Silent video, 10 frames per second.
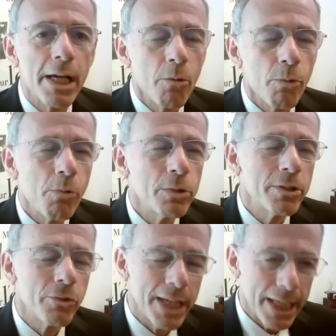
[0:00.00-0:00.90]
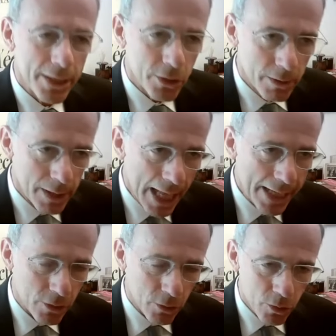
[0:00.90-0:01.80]
wouldn't really
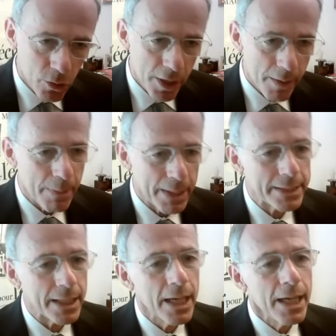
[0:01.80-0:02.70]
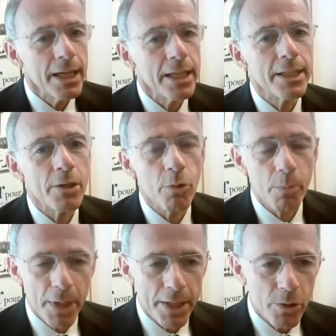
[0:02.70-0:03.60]
like to do them, but the
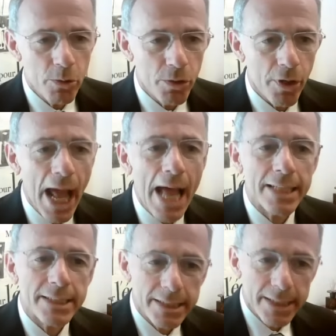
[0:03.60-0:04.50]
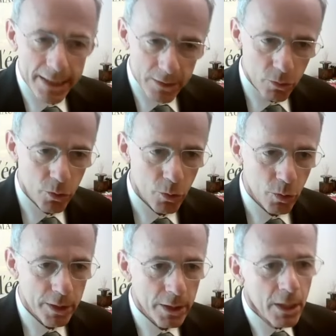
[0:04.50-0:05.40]
European Union asks us to do
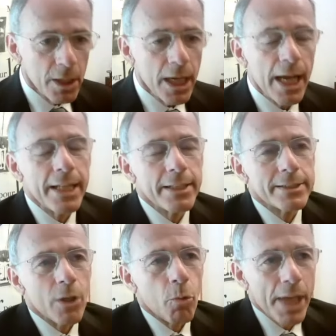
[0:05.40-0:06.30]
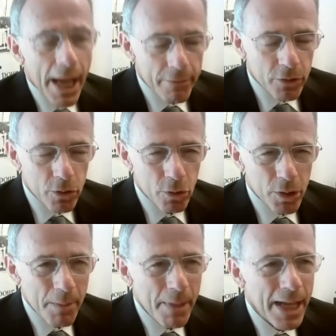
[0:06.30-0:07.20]
it, and so we have to do
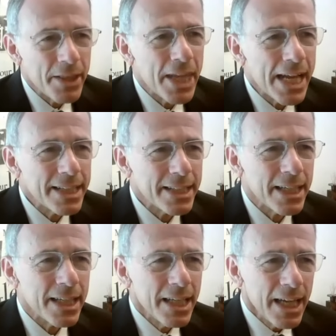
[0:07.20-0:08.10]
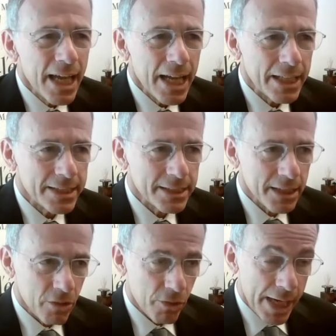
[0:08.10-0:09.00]
them. And that has
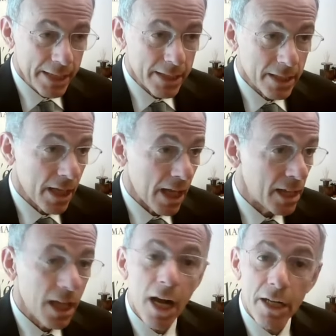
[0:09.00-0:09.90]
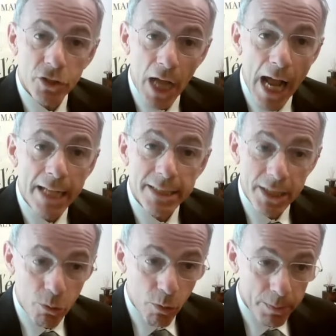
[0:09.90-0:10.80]
created a large
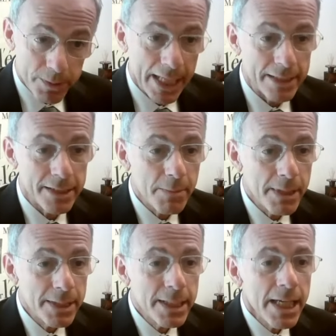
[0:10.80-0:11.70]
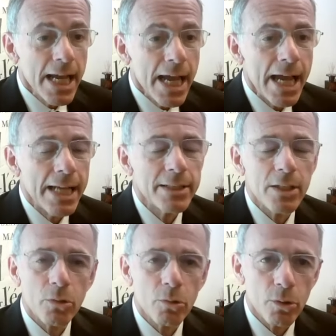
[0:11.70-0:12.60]
anti-Europe sentiment, and
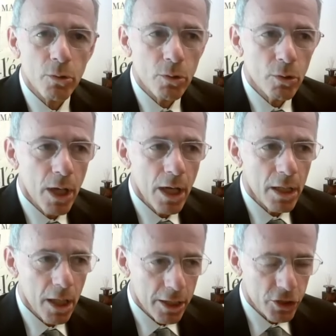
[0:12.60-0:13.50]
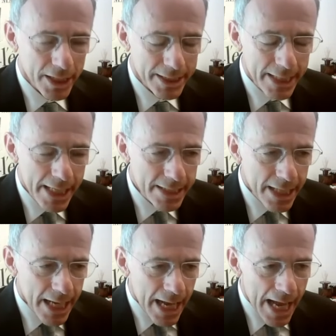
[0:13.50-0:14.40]
to a large extent
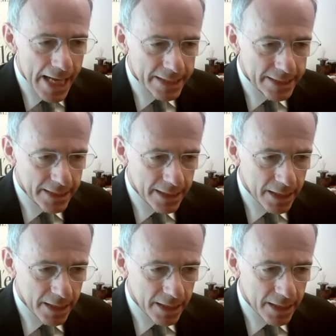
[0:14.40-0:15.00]
has